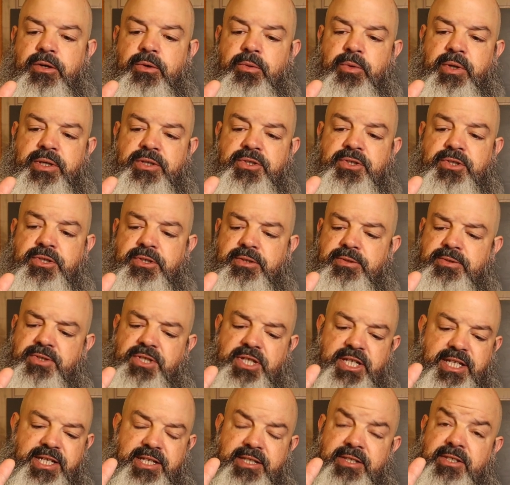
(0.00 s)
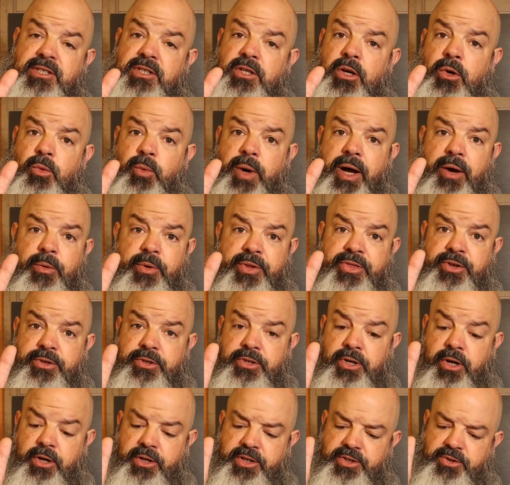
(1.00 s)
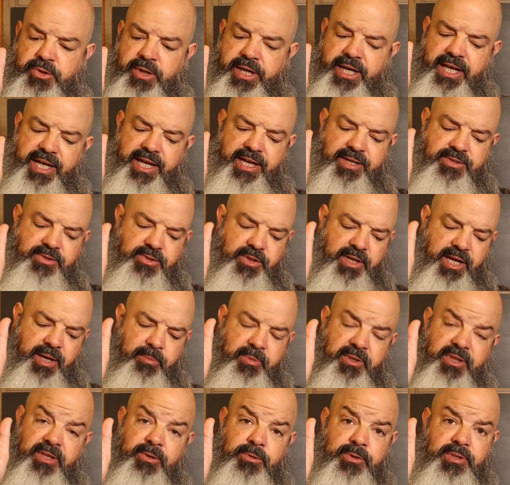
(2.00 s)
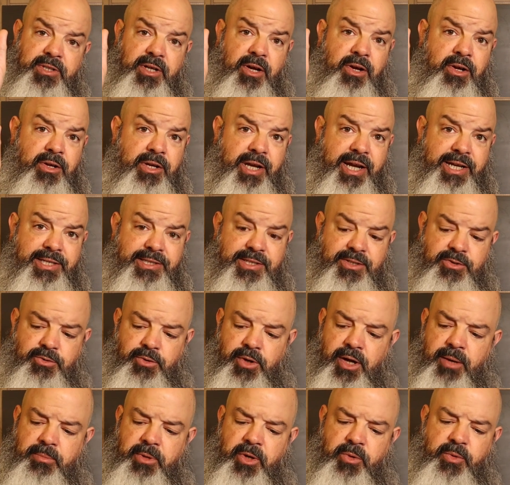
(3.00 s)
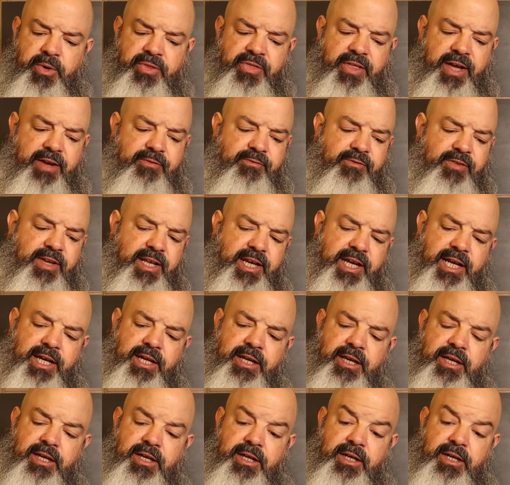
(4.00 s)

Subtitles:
which she did so well with her target training yesterday, but there was all kinds of drama with that feeding.